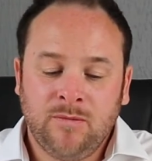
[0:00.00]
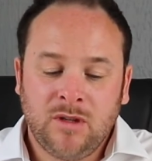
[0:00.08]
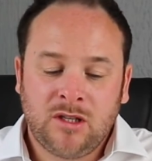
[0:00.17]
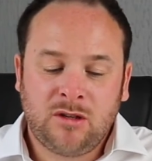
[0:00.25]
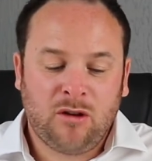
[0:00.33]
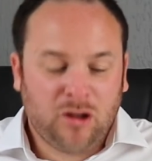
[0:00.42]

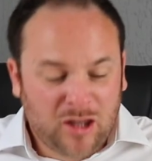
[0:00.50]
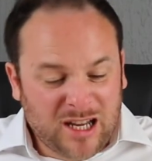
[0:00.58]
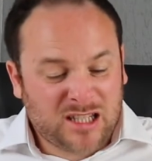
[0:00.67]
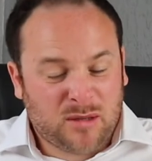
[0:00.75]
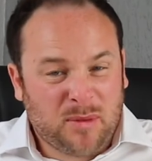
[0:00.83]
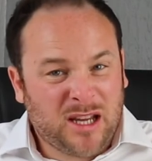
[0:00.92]
So I think
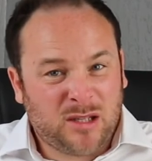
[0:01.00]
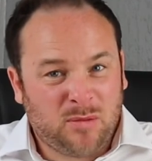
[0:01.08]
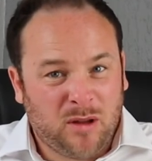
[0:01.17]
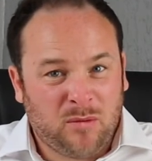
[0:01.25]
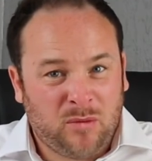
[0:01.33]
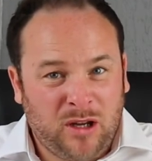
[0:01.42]
that's the best
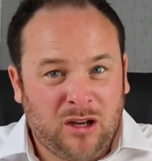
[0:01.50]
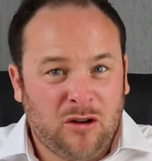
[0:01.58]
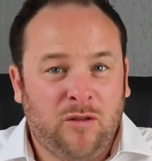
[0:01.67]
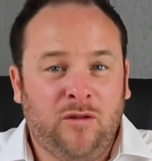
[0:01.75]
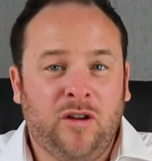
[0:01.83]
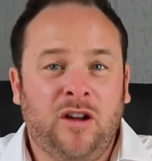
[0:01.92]
bit that we can
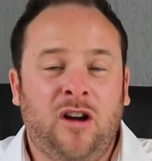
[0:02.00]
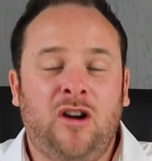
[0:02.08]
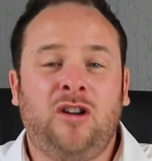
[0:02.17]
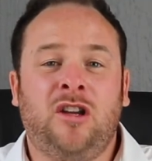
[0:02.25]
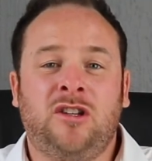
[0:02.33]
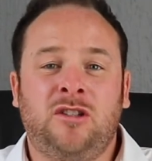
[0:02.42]
offer our
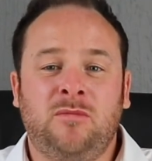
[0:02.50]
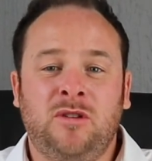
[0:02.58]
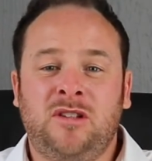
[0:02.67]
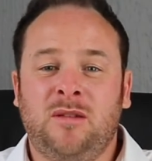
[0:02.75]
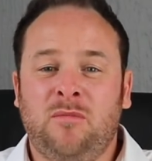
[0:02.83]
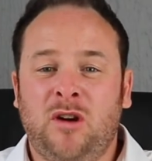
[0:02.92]

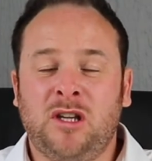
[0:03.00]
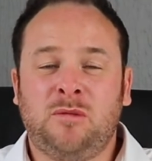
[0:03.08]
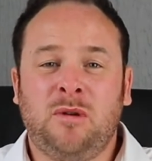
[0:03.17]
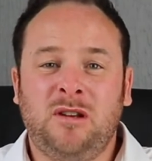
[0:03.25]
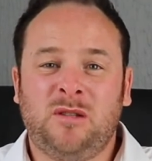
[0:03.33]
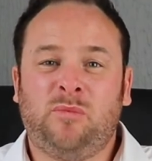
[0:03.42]
customers, and my
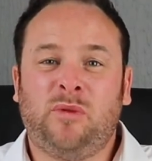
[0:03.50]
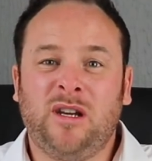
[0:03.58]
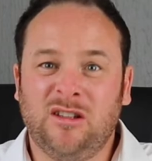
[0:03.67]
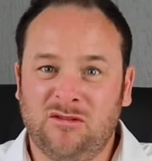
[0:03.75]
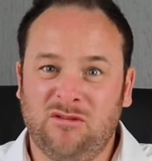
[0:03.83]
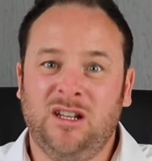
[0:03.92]
experience
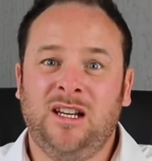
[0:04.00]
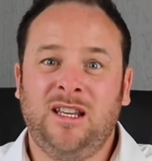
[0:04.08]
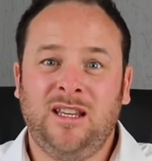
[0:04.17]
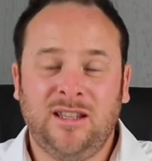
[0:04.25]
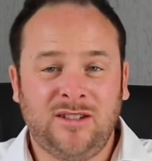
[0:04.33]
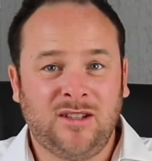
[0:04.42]
brings really,
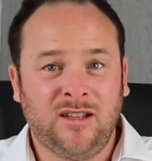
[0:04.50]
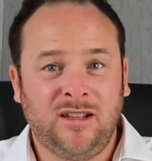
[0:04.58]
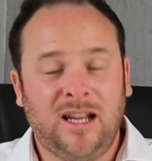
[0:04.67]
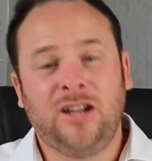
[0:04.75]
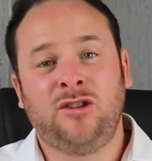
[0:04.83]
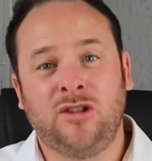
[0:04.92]
is that
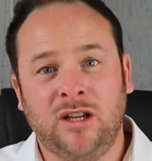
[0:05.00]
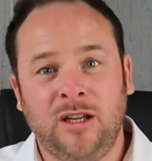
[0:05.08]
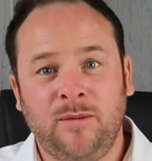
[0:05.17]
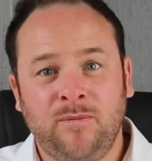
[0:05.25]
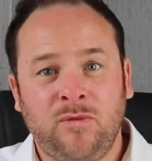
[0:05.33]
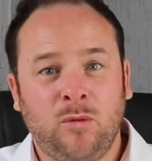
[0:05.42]

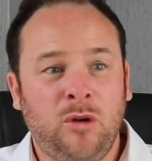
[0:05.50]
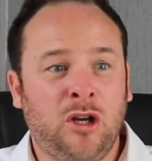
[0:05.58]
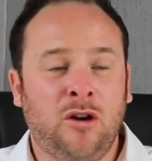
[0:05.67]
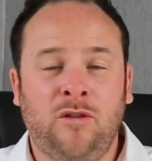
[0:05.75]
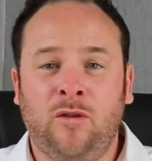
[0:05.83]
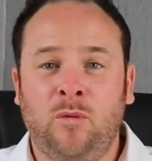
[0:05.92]
actually we can
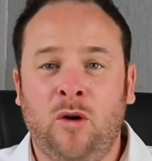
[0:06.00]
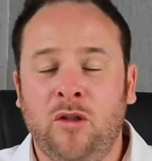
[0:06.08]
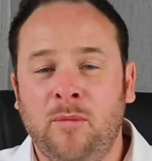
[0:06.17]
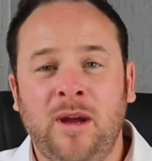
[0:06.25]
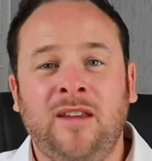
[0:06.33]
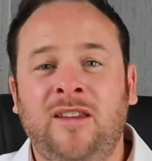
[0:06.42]
offer what the
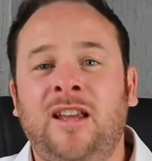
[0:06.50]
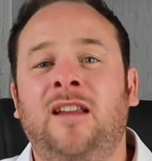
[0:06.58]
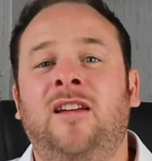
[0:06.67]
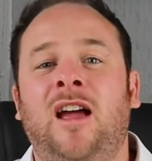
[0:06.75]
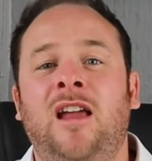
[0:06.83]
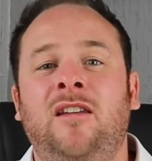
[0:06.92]
main dealer
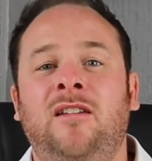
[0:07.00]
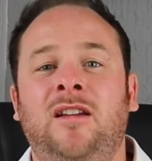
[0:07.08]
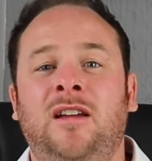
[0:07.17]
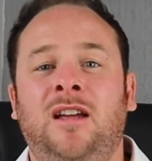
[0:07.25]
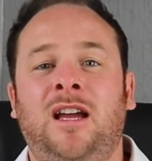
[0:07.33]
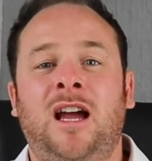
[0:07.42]
can
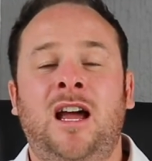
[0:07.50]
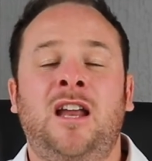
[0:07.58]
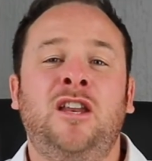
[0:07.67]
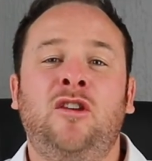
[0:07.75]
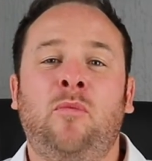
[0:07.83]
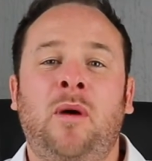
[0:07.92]
at an
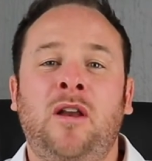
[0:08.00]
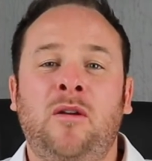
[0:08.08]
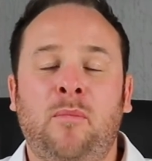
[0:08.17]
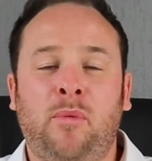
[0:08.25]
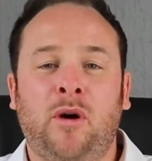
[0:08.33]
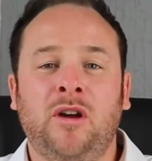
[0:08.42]

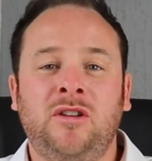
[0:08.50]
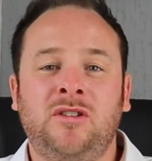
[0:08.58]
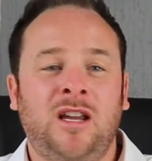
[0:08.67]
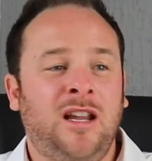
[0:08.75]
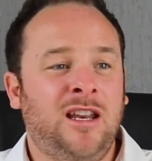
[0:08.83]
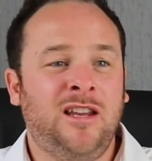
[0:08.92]
independent price
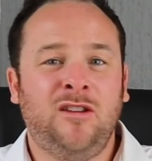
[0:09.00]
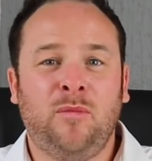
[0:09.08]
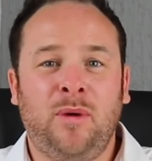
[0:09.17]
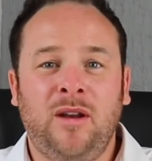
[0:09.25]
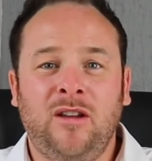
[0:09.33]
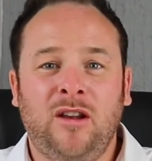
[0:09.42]
at an
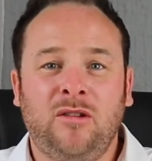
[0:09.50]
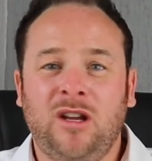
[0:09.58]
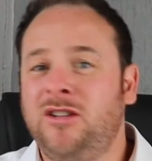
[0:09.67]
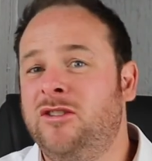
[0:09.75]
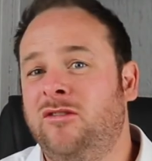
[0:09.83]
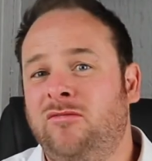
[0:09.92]
independent
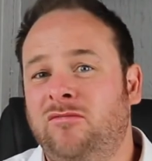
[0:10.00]
location.